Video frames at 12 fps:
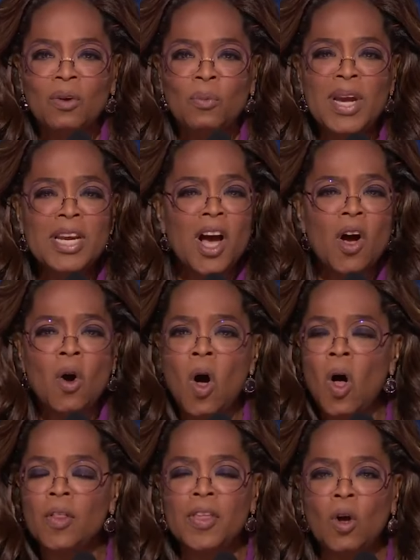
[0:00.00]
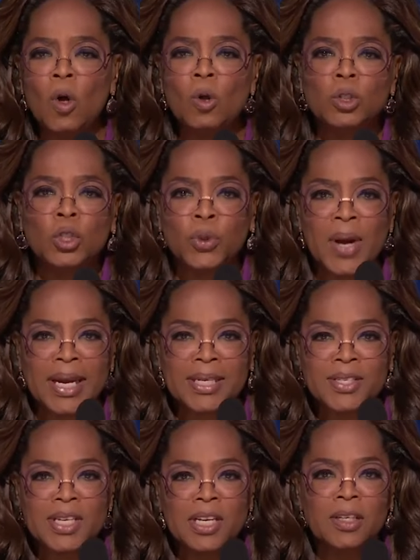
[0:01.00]
We know all the old
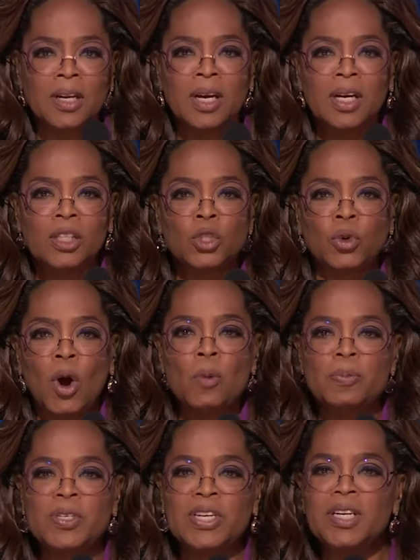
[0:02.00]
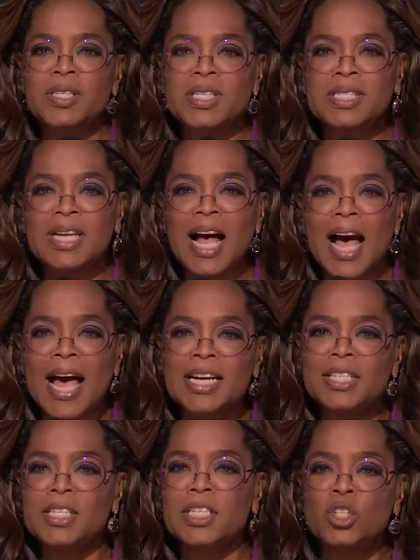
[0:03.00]
tricks and tropes that are
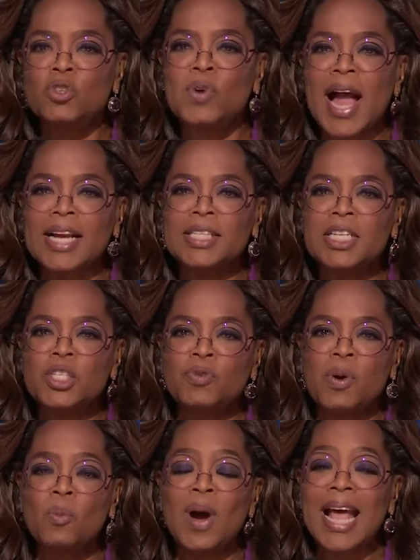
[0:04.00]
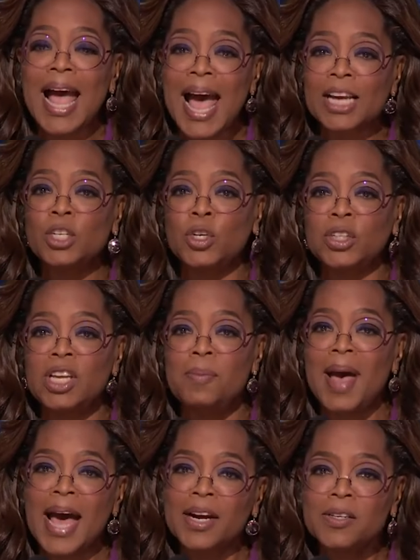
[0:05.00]
designed to distract us from what actually
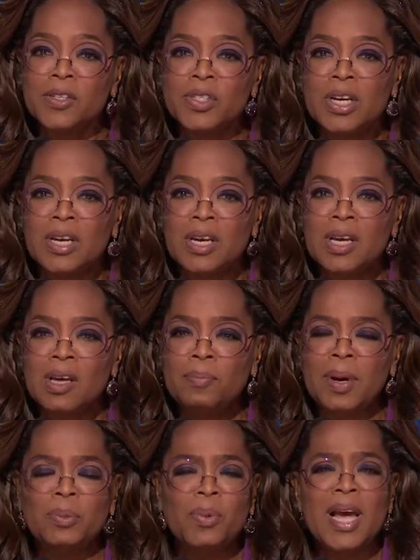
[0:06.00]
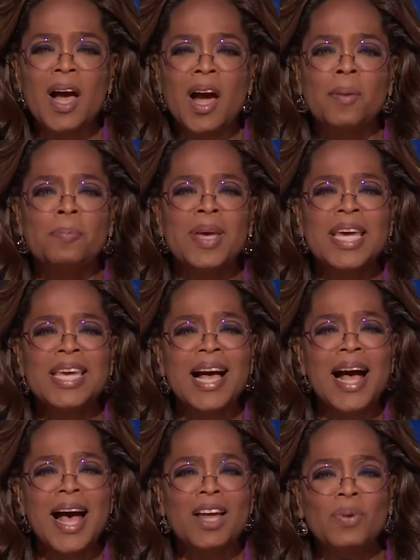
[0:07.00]
matters, but we are
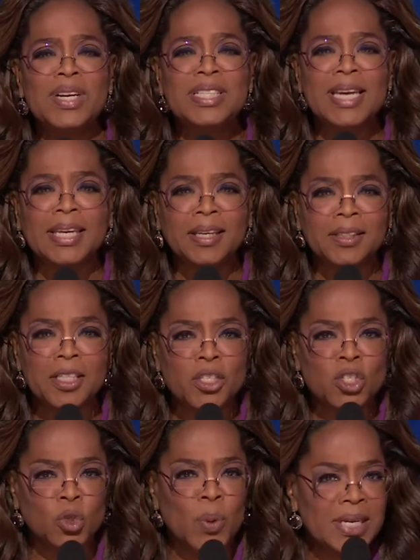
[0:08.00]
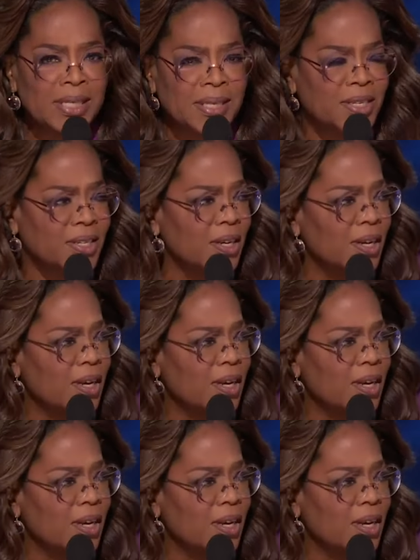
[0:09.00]
beyond ridiculous tweets